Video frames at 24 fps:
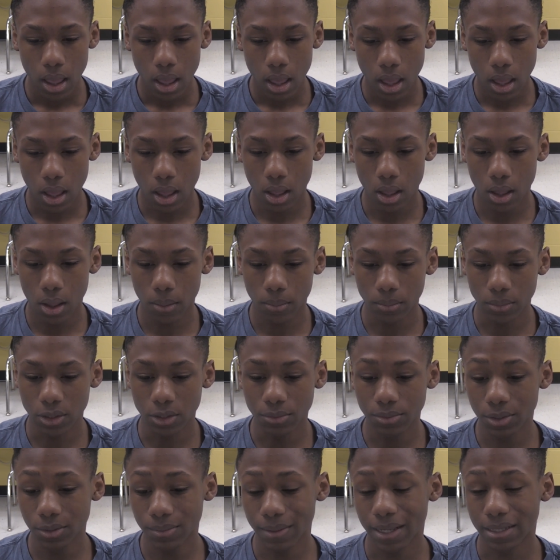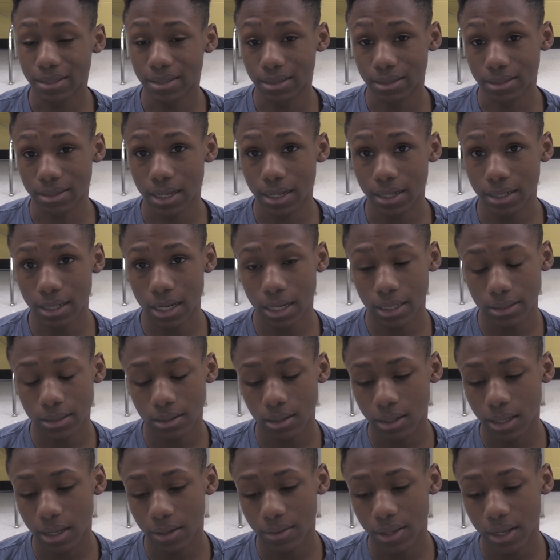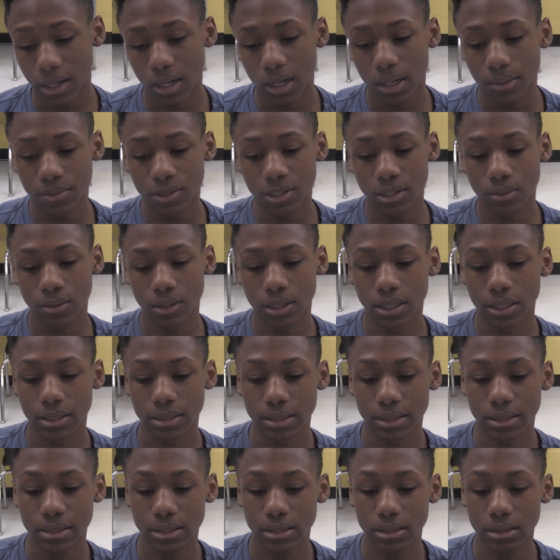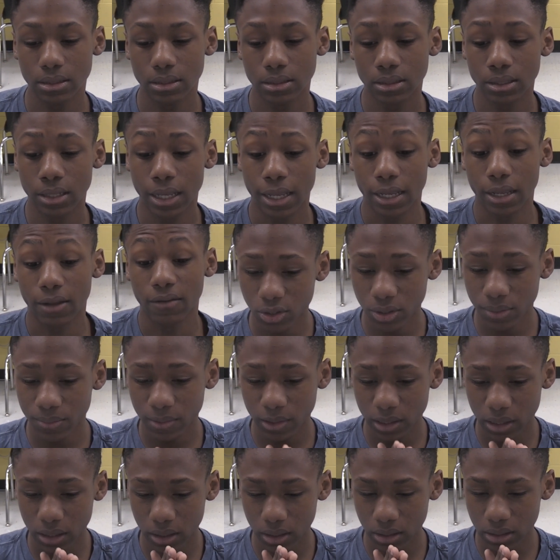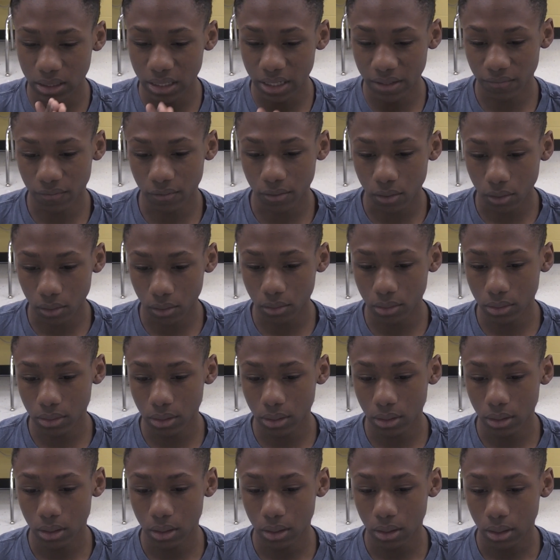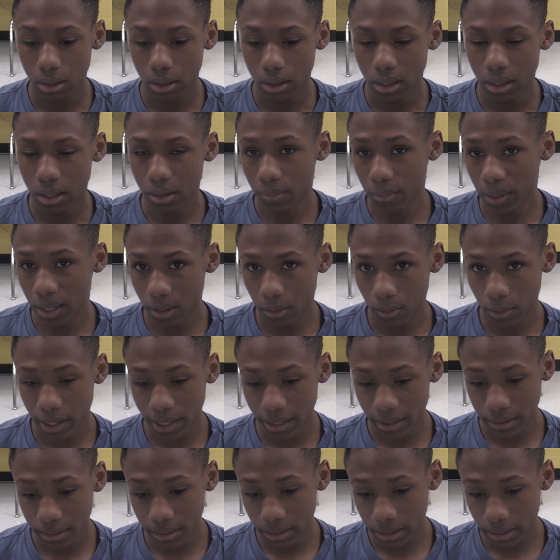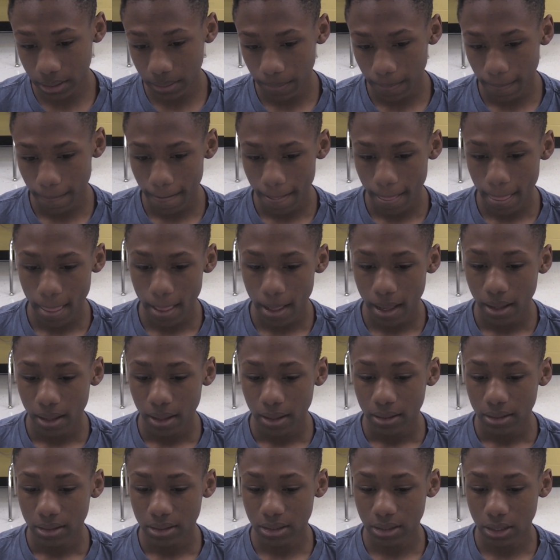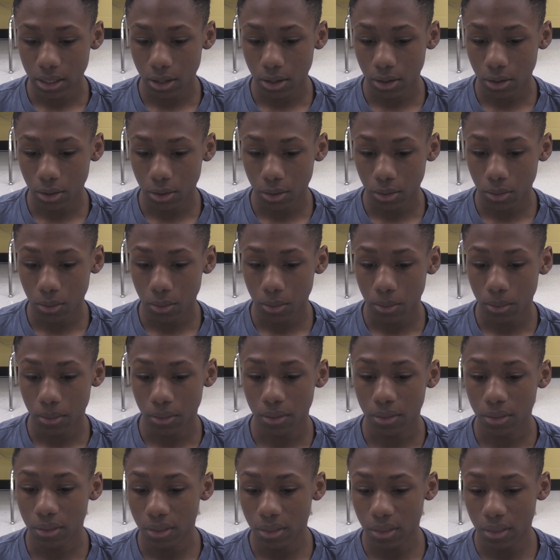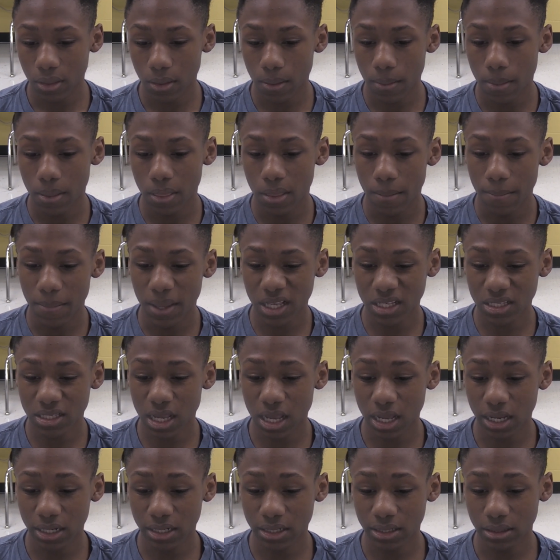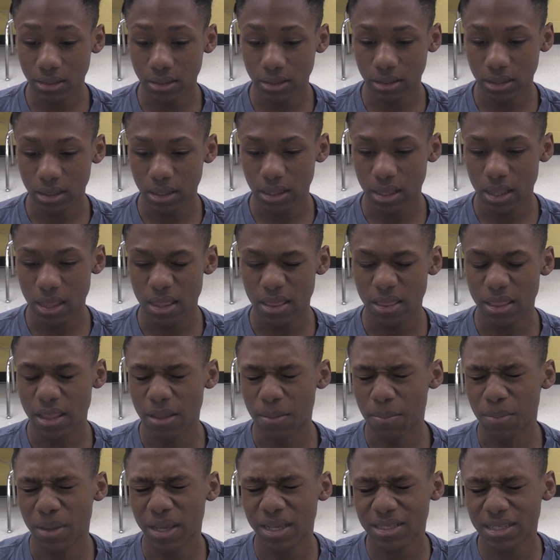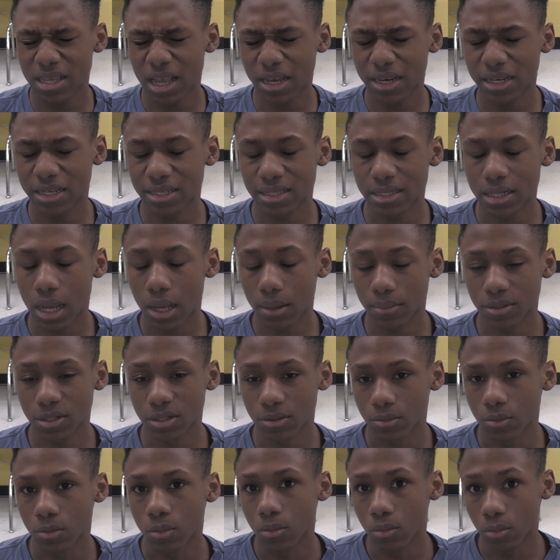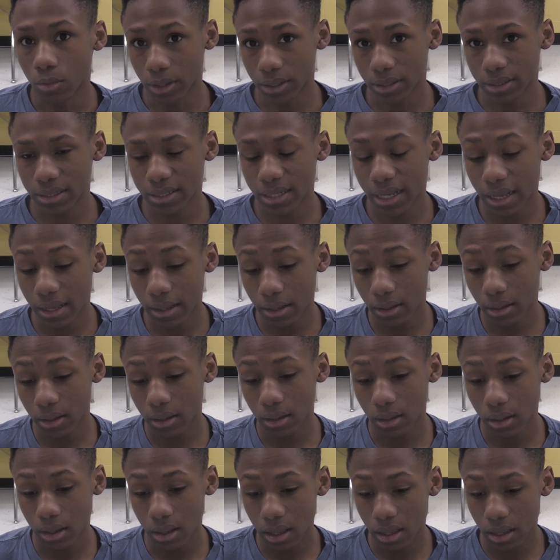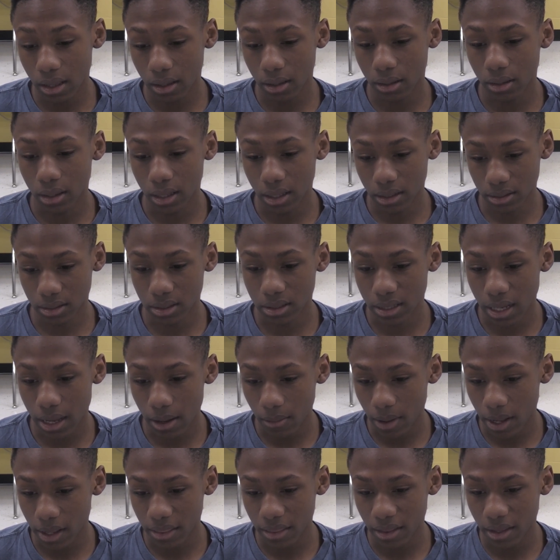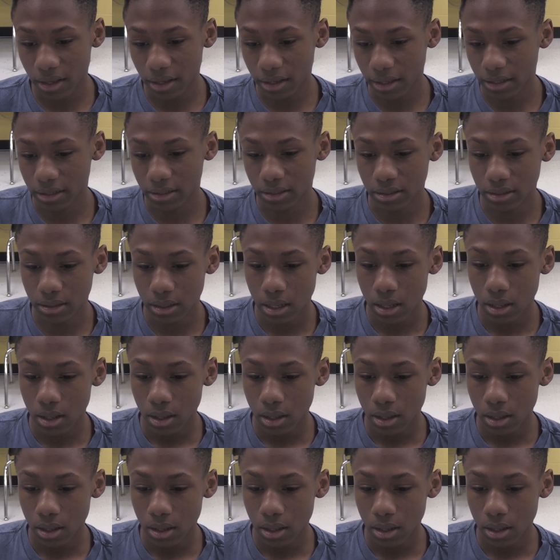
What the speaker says: YouTube has decided not to allow that option because it's extremely difficult in many ways. So the mixed audience option would say, and this is how I think, is